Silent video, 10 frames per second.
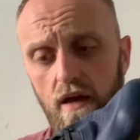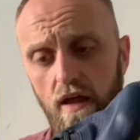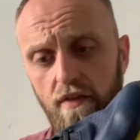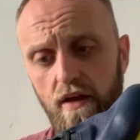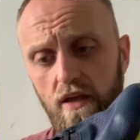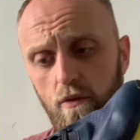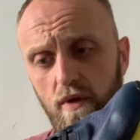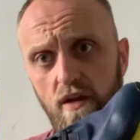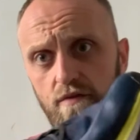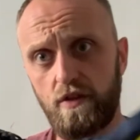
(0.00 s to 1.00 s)
I think I ended up
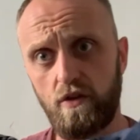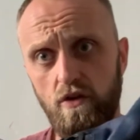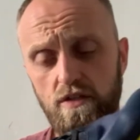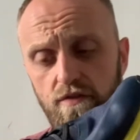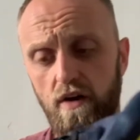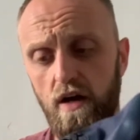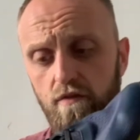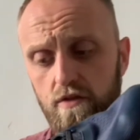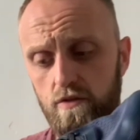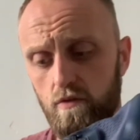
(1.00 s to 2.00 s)
getting them for
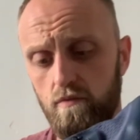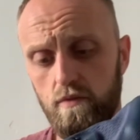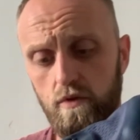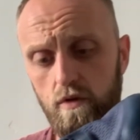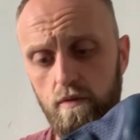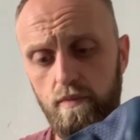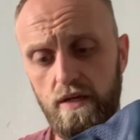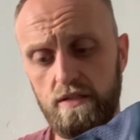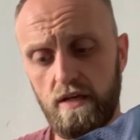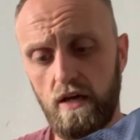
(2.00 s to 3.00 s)
35 because they're on a
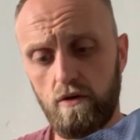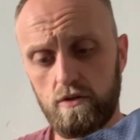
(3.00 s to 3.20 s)
big sale.